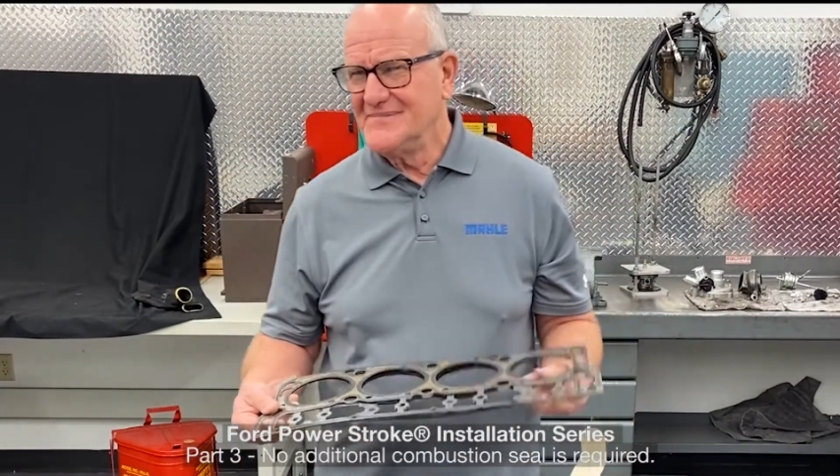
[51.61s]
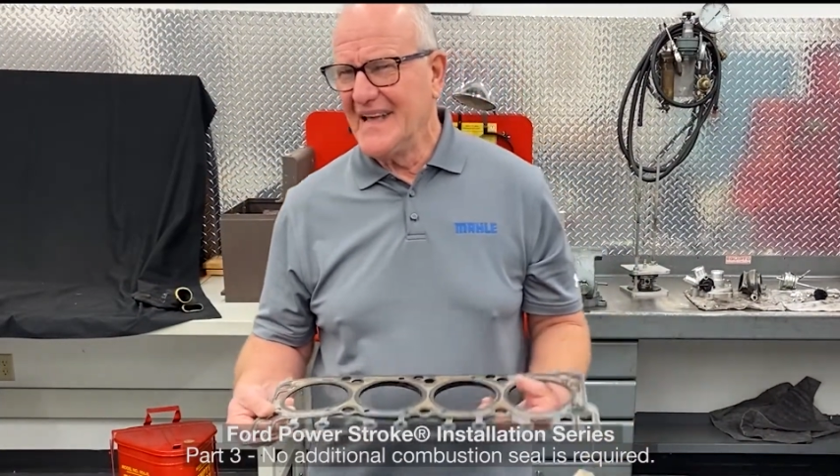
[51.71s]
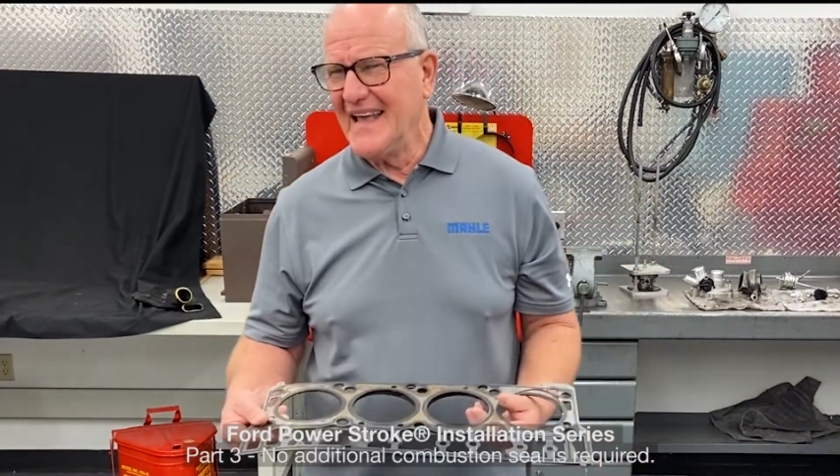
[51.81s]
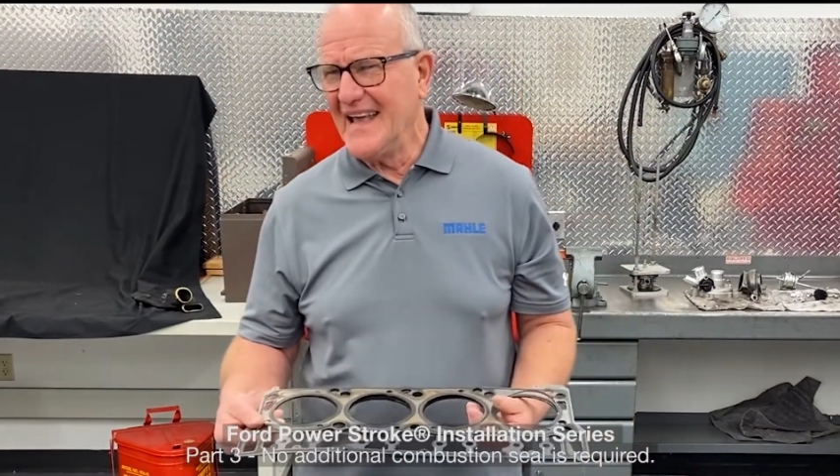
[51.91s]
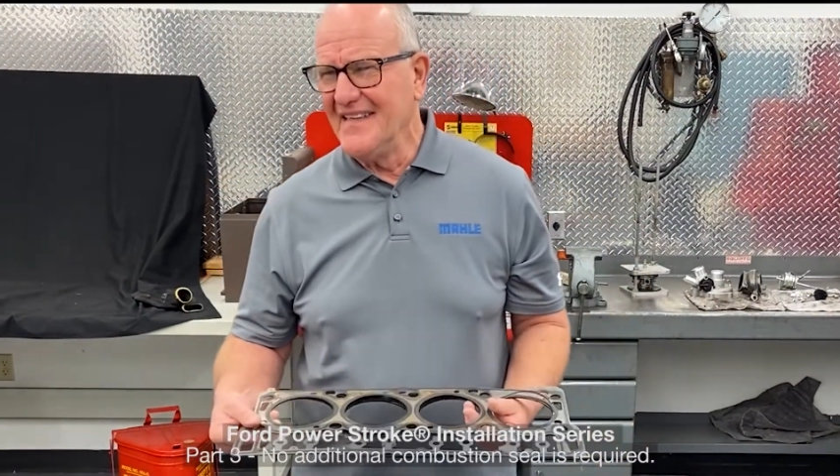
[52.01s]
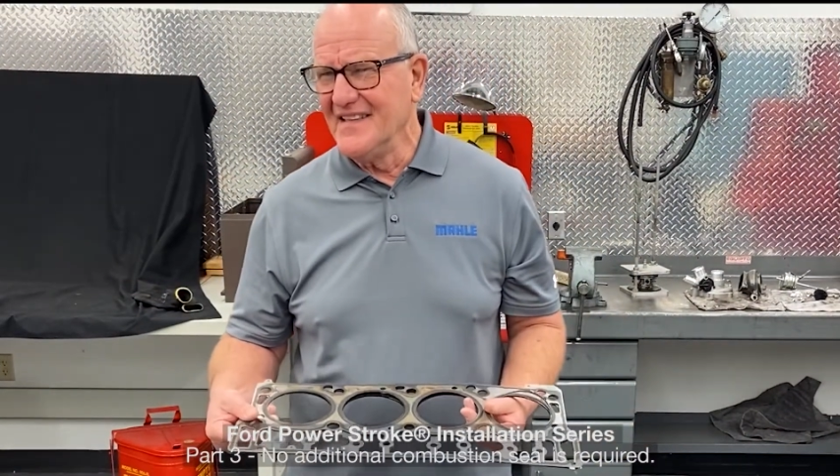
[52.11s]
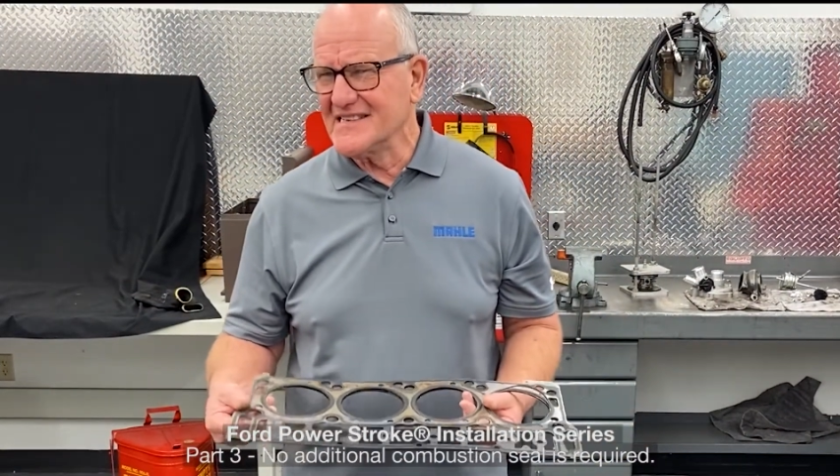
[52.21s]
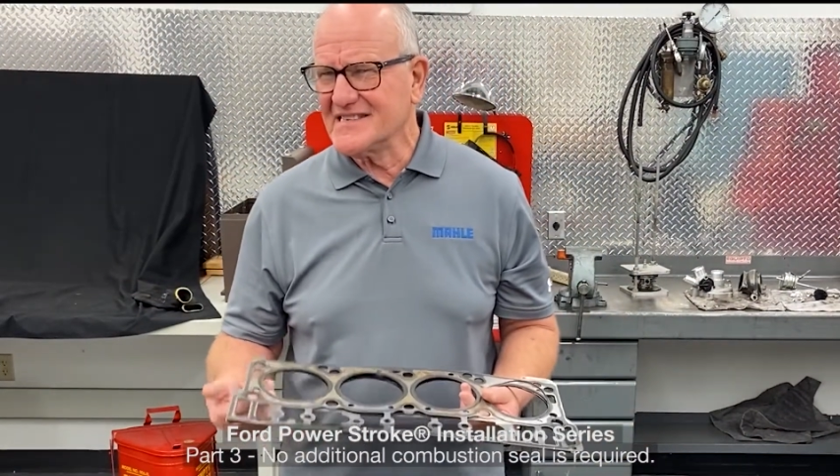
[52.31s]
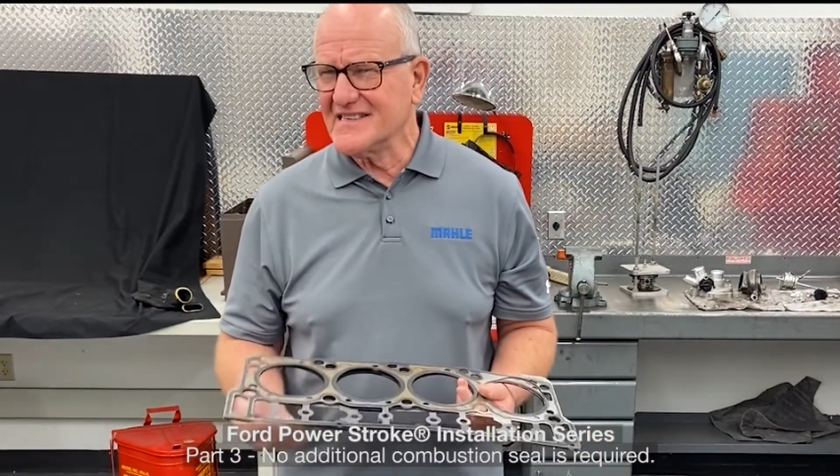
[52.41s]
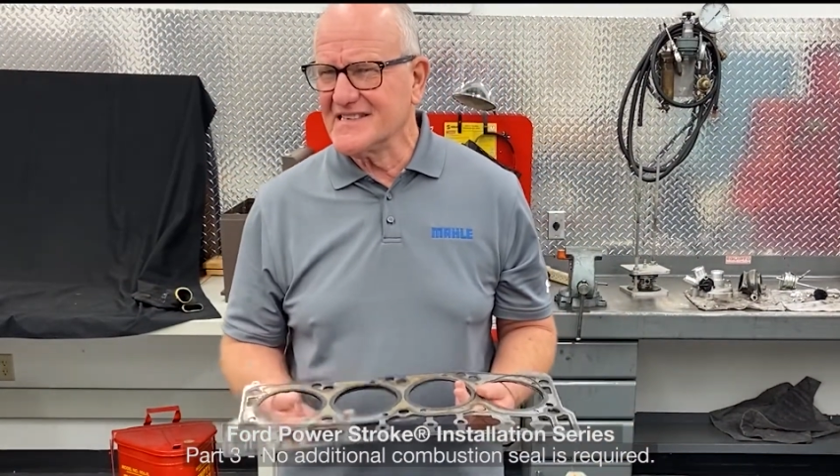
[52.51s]
and
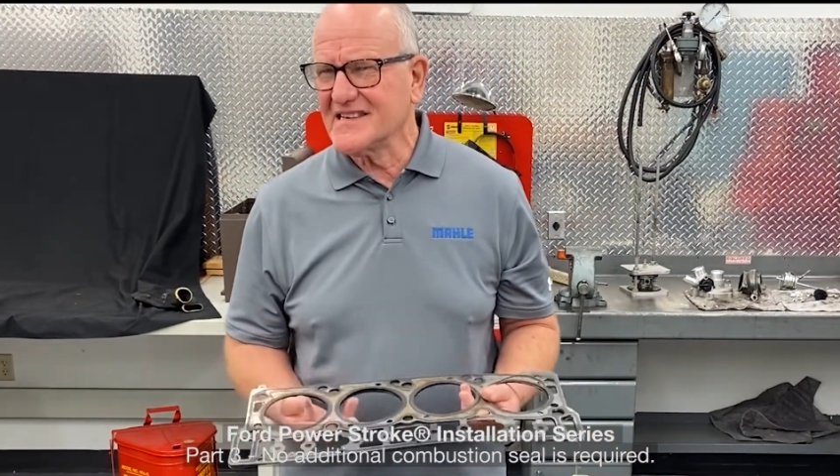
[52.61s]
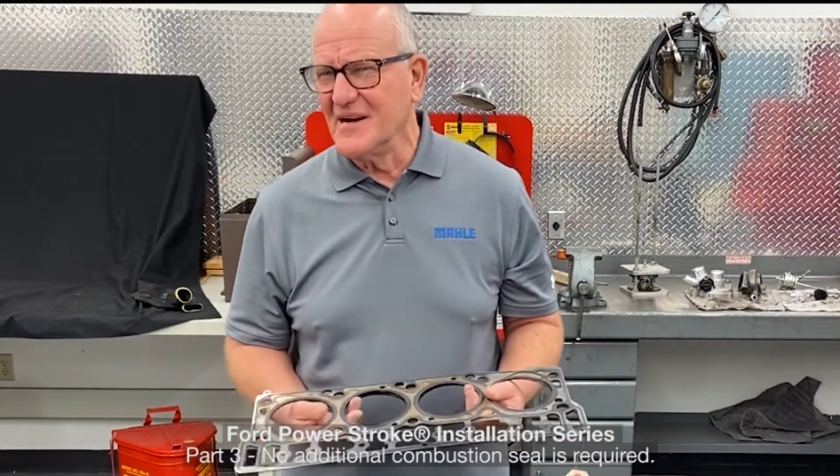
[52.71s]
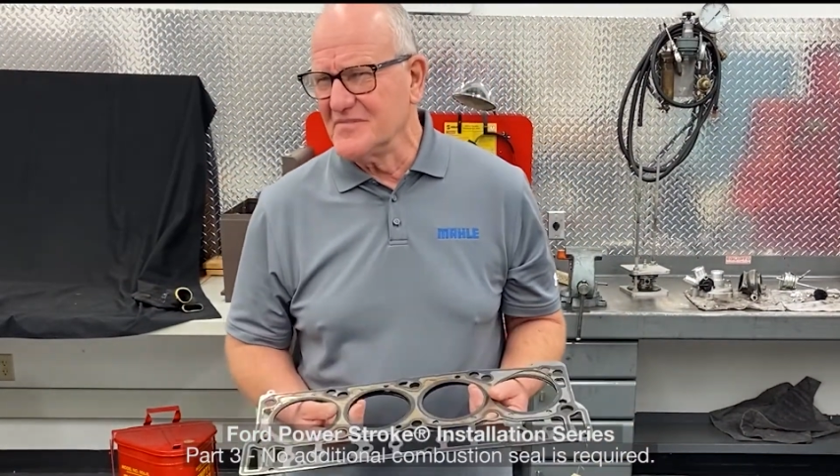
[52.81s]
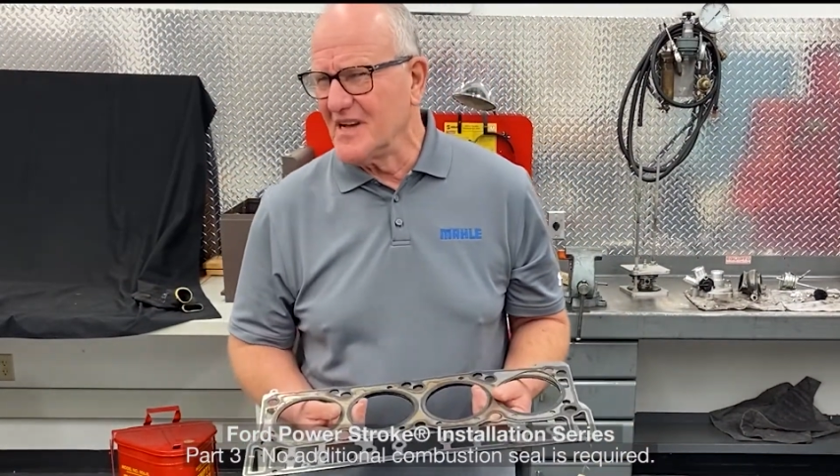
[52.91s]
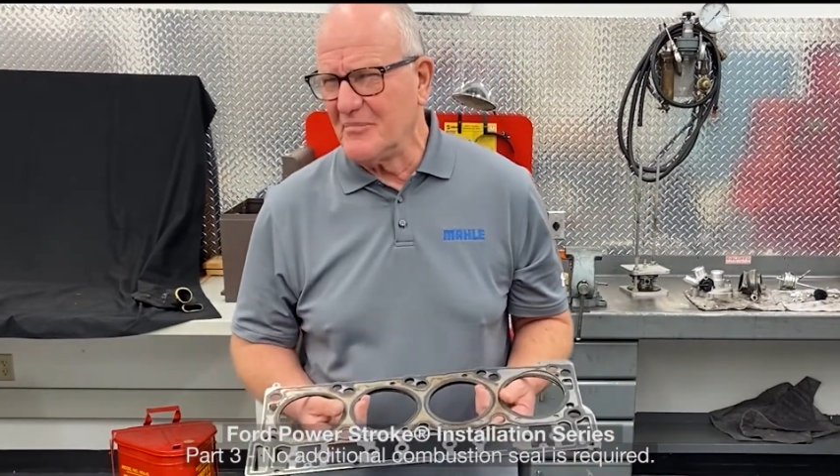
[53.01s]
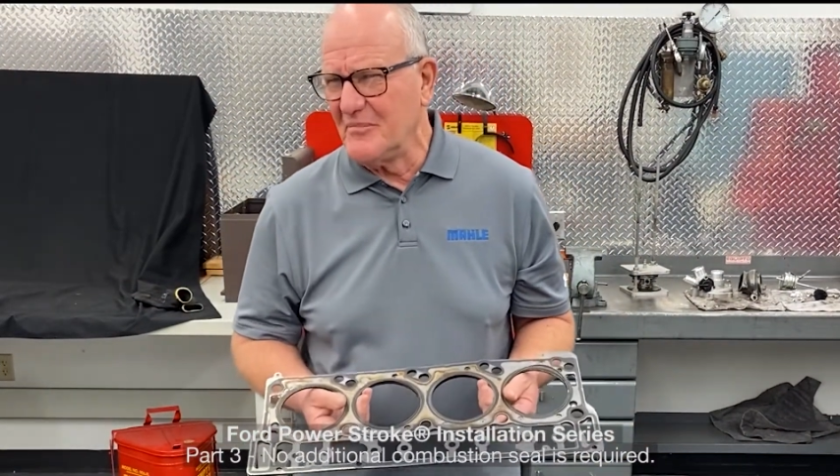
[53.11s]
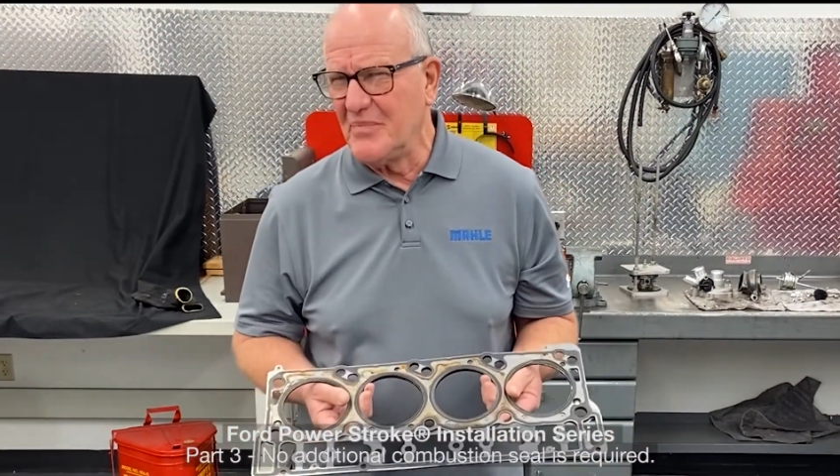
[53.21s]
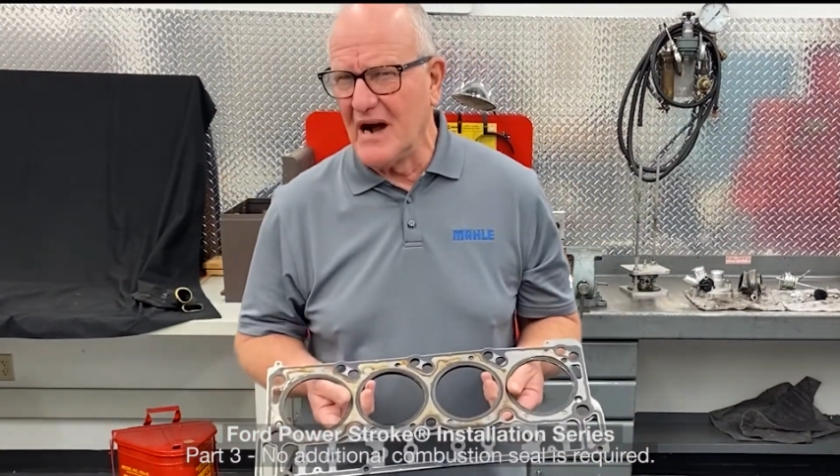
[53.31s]
this comes up in